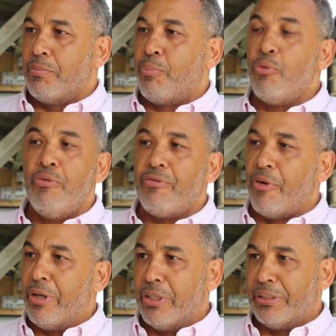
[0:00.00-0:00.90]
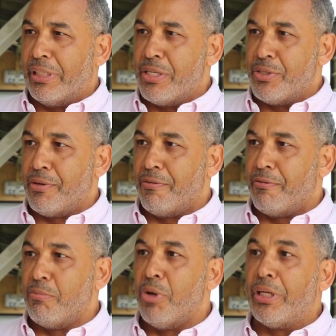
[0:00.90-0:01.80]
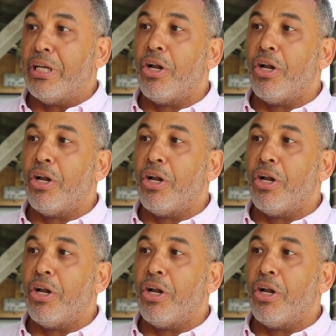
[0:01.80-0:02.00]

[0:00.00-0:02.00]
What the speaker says: proof or in a sense of money